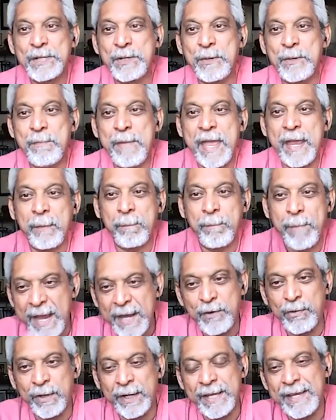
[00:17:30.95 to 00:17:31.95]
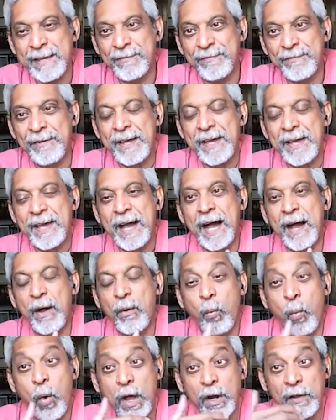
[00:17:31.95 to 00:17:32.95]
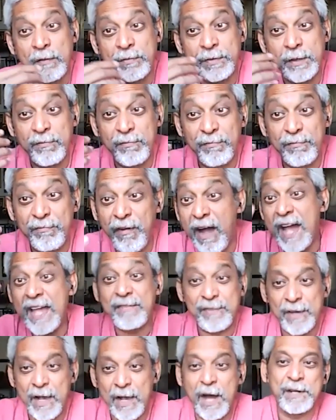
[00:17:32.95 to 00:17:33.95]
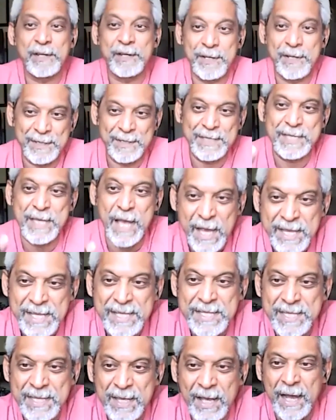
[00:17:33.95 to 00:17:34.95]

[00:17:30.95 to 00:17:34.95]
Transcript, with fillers: to make pain relief uh, one of the five cardinal signs